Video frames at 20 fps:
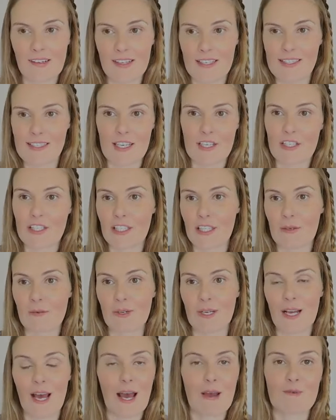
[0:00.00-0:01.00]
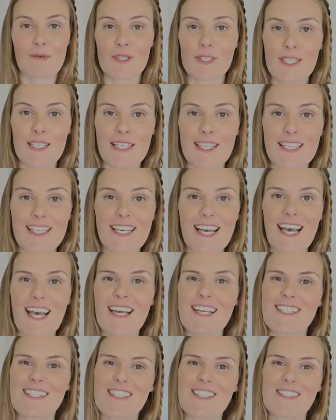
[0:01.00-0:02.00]
essentially what I wanted
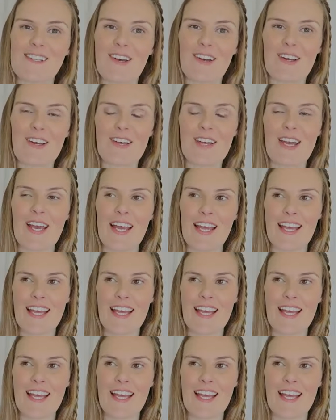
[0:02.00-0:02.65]
so